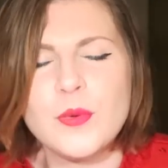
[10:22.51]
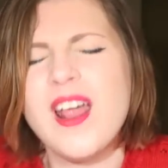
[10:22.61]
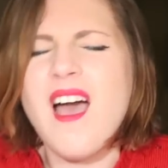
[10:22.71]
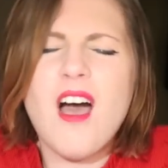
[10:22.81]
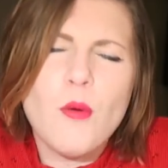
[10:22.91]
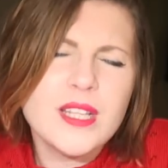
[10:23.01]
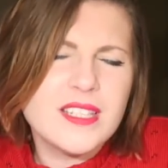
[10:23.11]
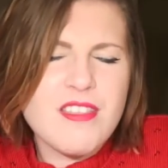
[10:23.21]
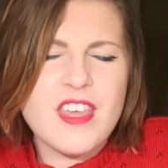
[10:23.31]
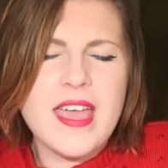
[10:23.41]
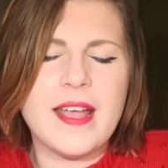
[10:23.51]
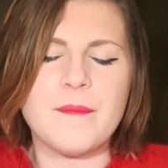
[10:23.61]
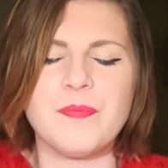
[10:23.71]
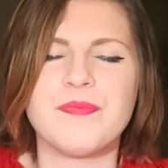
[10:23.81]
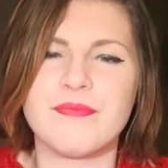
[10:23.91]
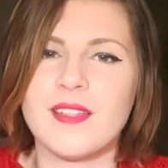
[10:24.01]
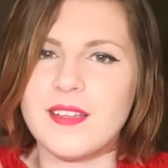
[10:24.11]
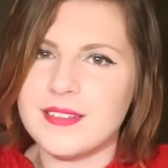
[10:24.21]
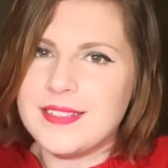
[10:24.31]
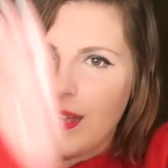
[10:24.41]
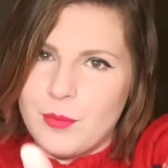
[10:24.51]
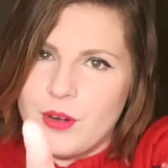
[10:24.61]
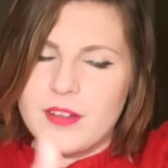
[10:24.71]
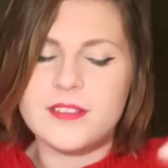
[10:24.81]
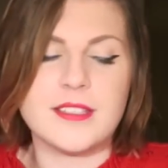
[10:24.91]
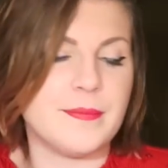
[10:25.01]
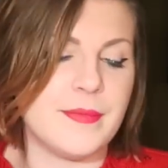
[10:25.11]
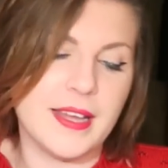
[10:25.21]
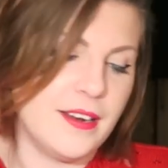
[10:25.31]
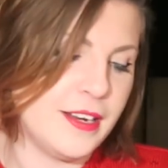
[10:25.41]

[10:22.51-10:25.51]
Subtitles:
She went, oh, it's a thing. Dab cross. I